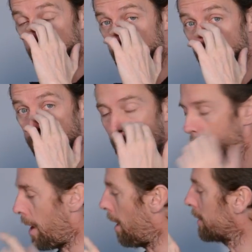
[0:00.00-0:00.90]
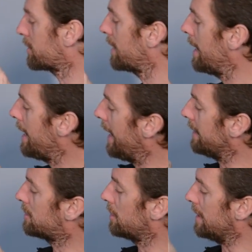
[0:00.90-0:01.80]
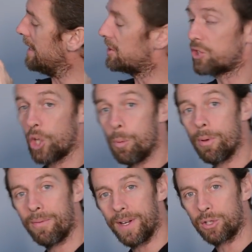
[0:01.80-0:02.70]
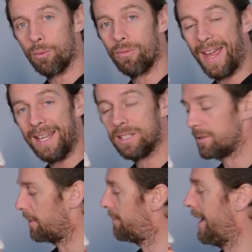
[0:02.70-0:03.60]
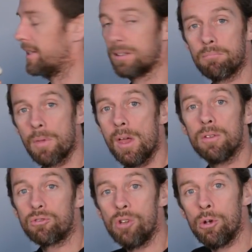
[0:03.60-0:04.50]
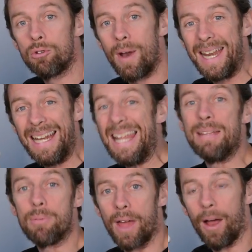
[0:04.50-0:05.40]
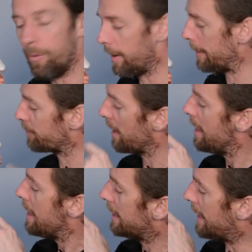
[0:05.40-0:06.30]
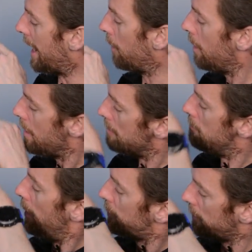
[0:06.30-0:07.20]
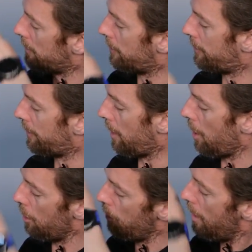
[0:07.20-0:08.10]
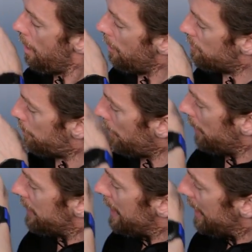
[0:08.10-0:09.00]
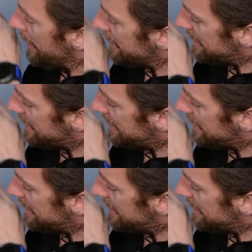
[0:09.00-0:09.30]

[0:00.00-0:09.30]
could pass into these superficial veins of the face. It's no great leap that, right? Now, much of the flow of blood is